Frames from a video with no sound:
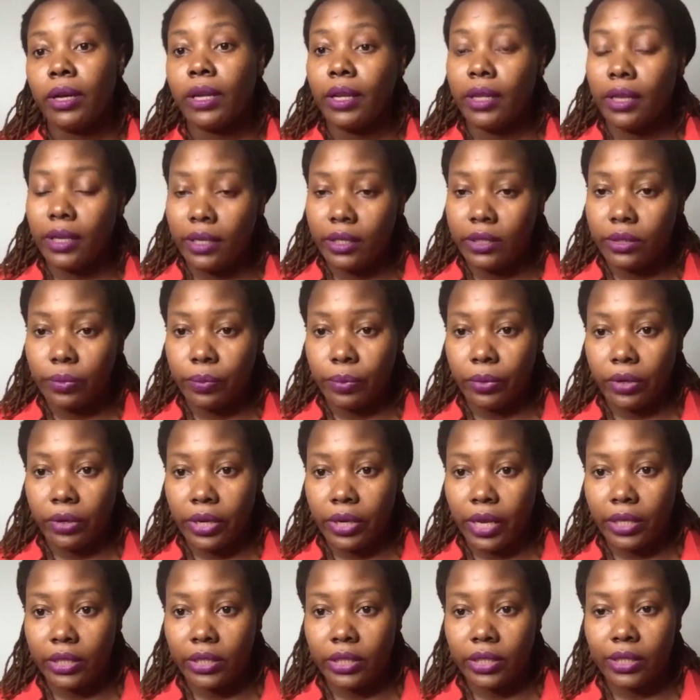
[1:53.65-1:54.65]
energy
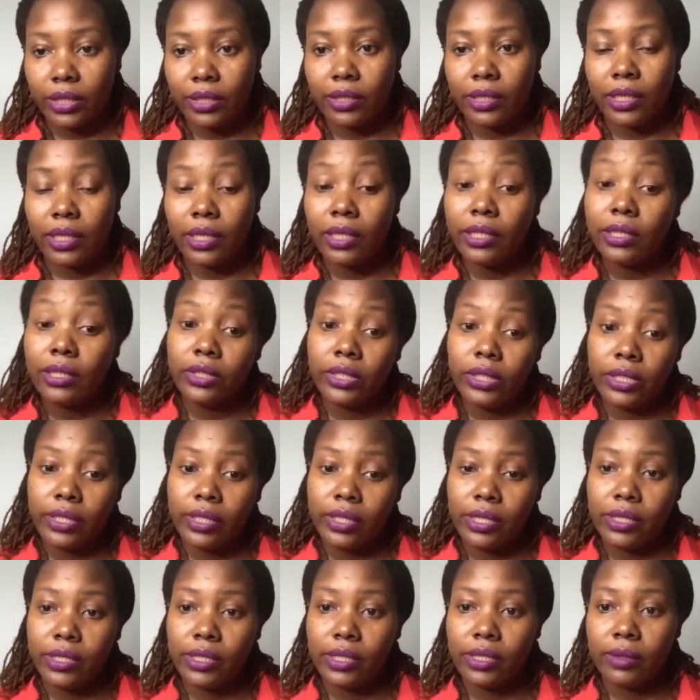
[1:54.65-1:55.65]
production,
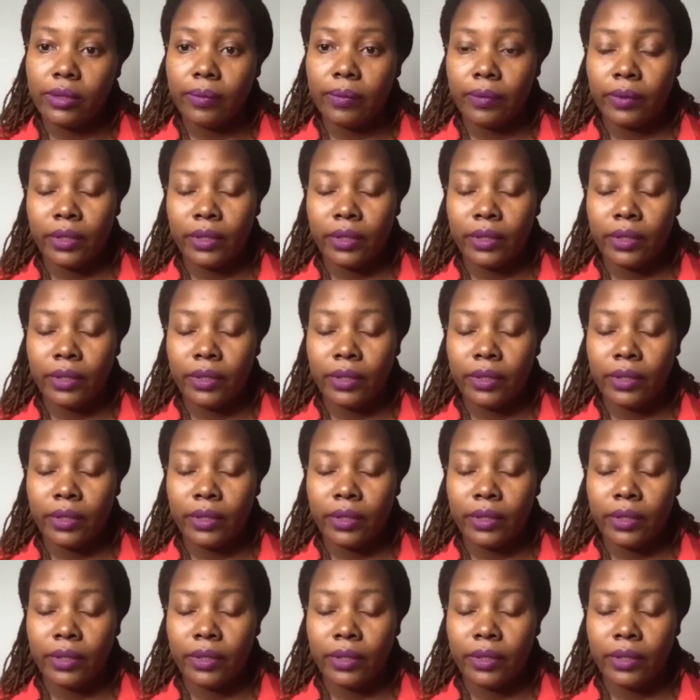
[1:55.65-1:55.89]
electricity.